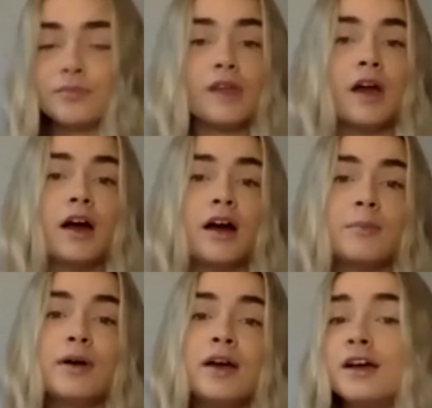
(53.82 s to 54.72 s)
I'm
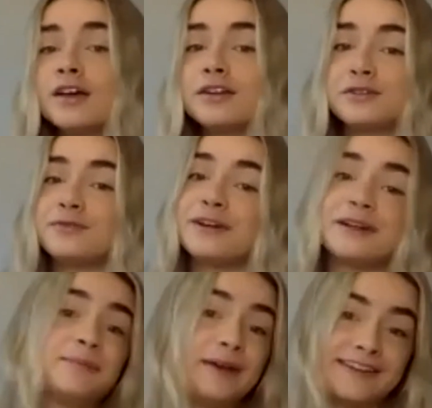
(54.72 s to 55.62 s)
going to do really
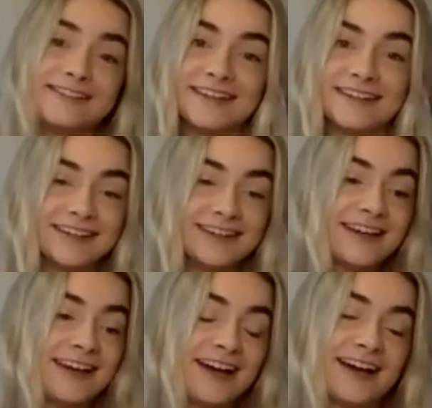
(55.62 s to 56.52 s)
basic
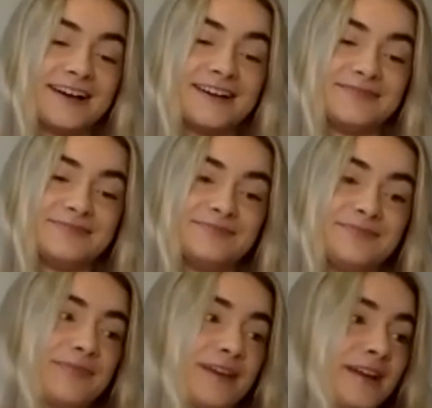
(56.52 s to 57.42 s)
kind
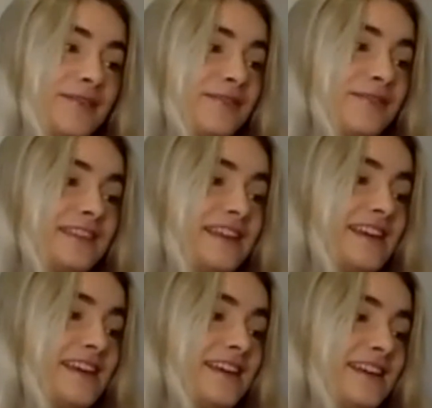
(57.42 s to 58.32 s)
of
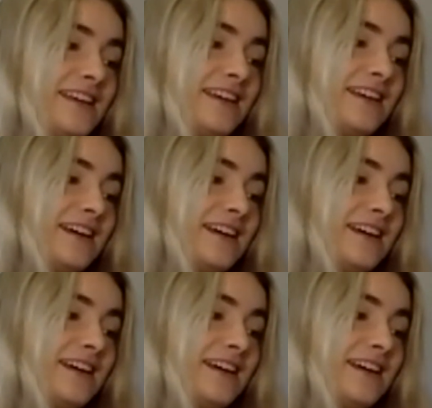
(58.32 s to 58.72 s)
the